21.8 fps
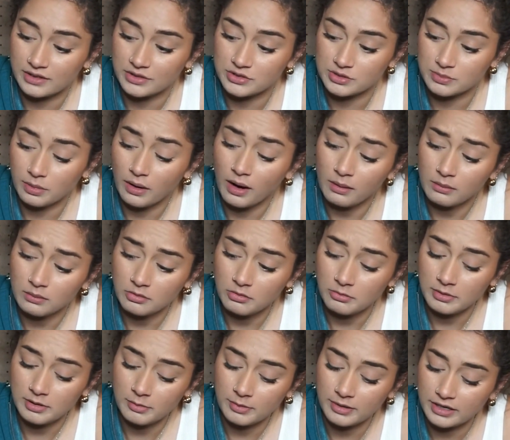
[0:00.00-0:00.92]
You should
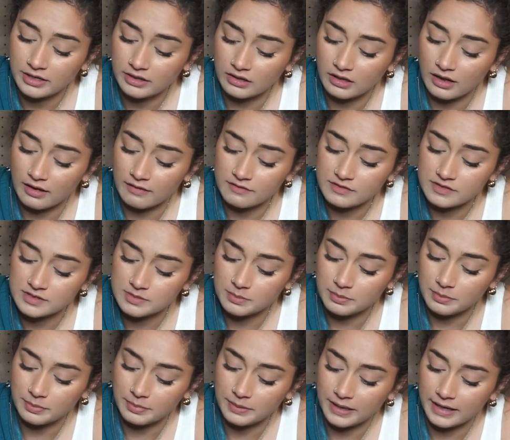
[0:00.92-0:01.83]
probably wear gloves,
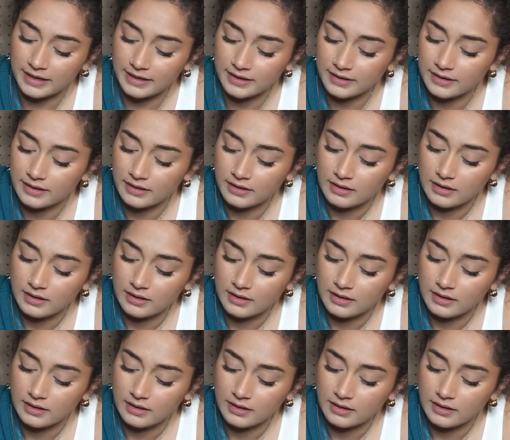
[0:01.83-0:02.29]
but